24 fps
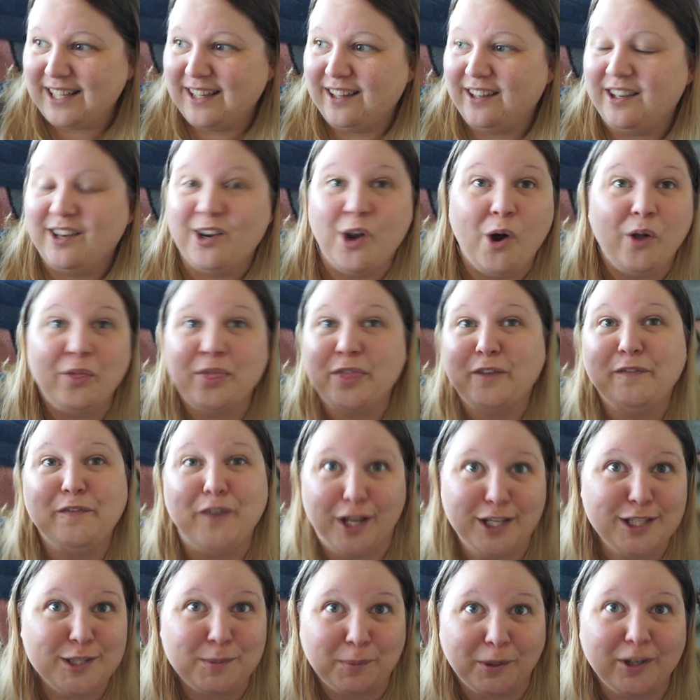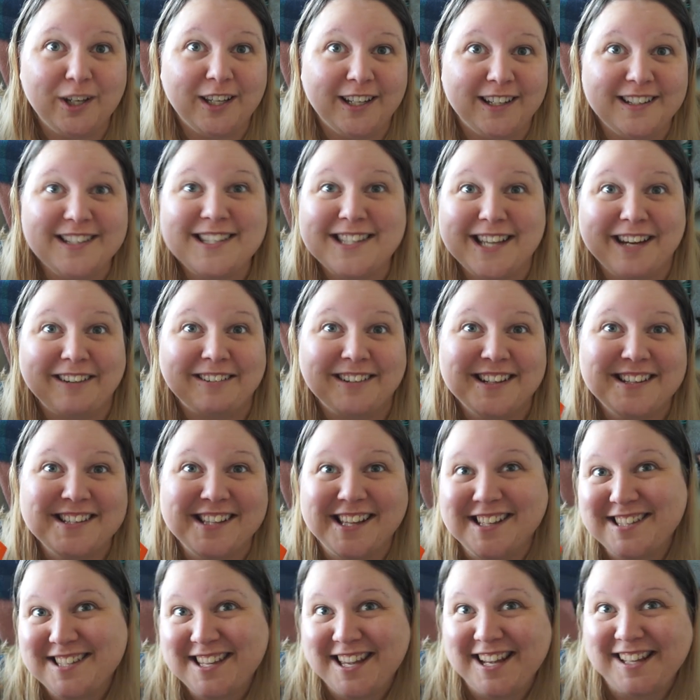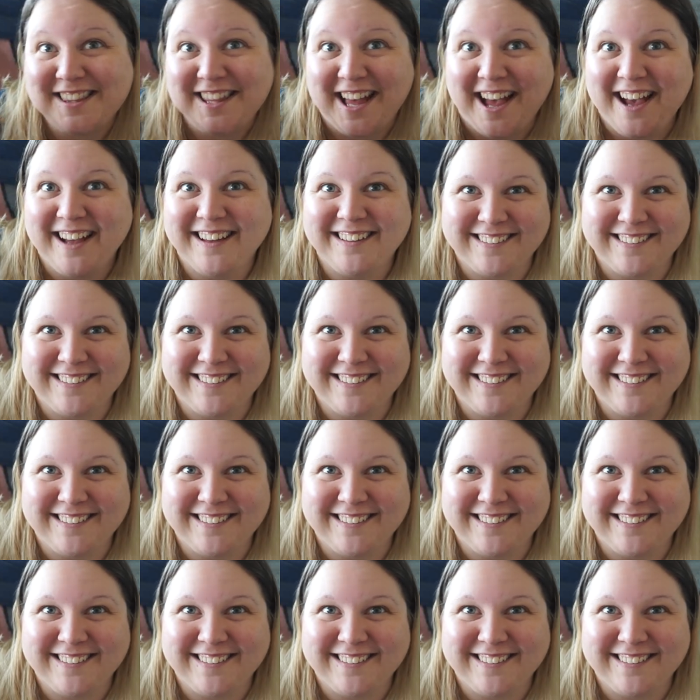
not the first book in a series, let's say that.